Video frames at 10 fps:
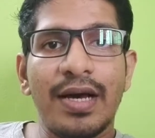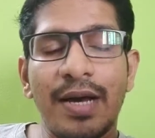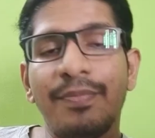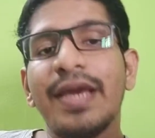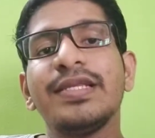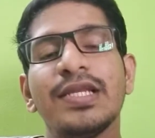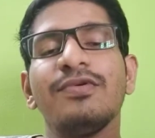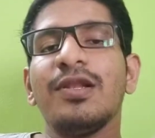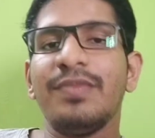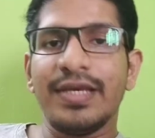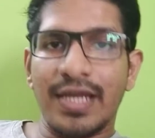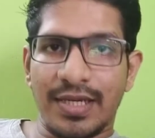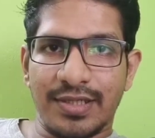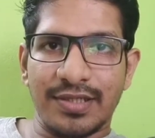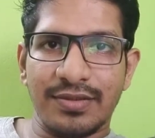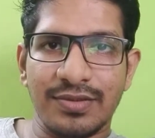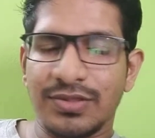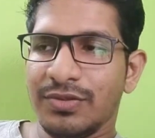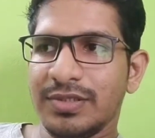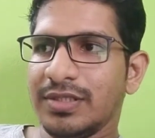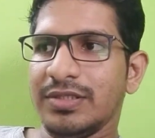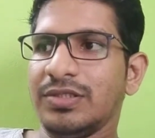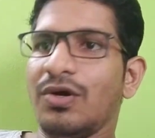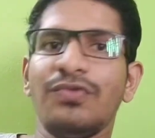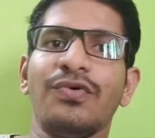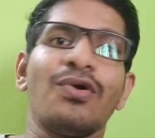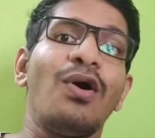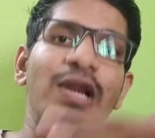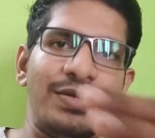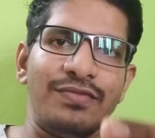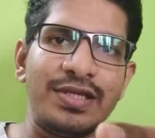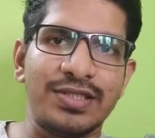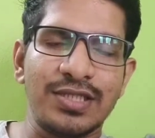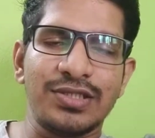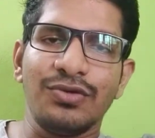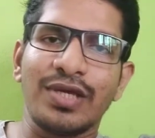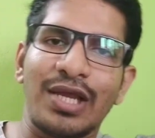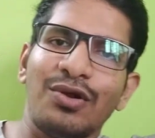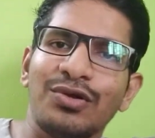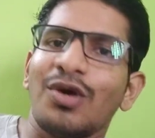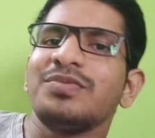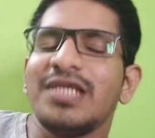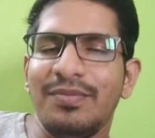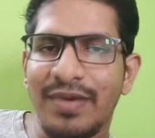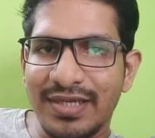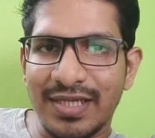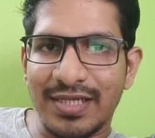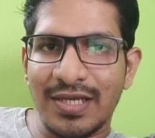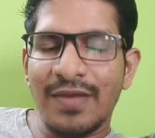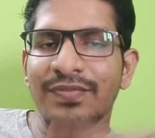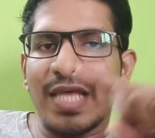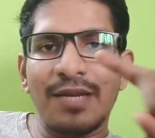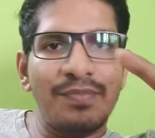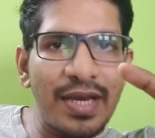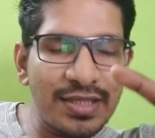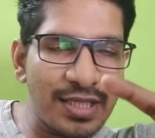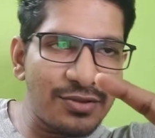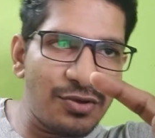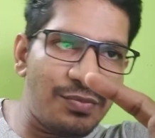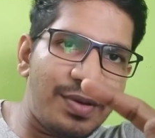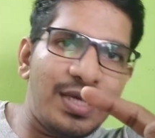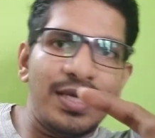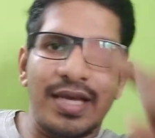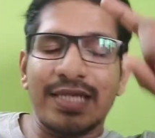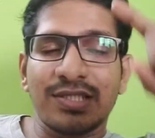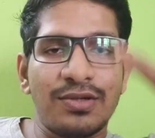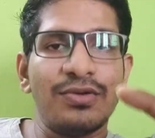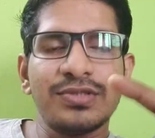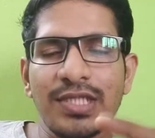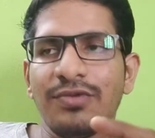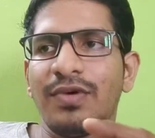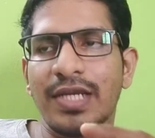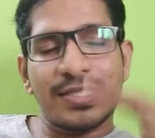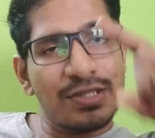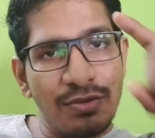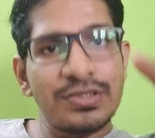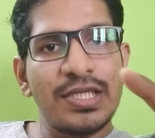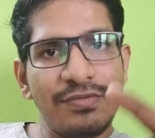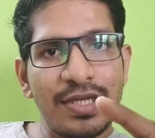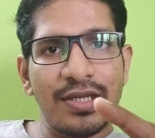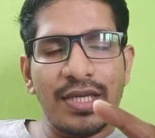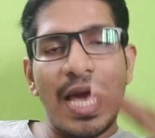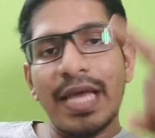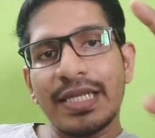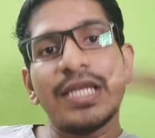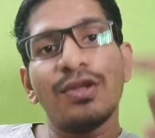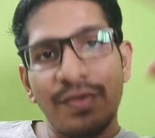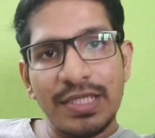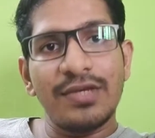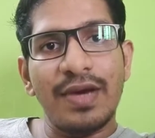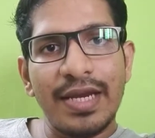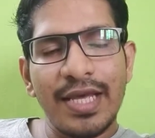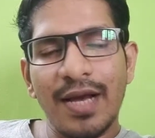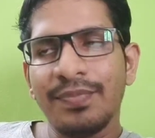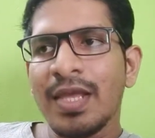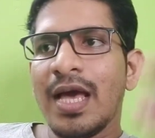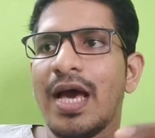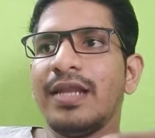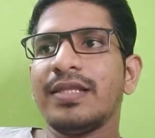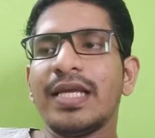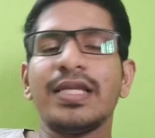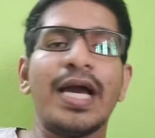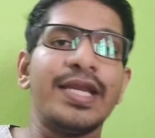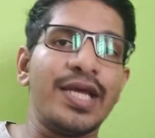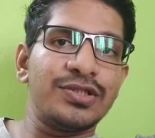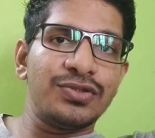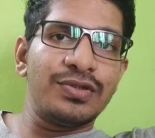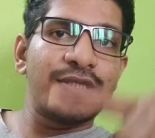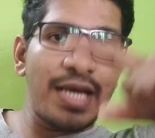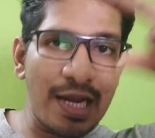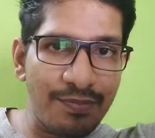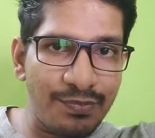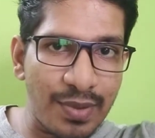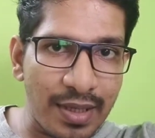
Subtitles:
patent will be granted. So not for all inventions you cannot obtain patent. That patent could be exclusive and innovative idea, and that idea should help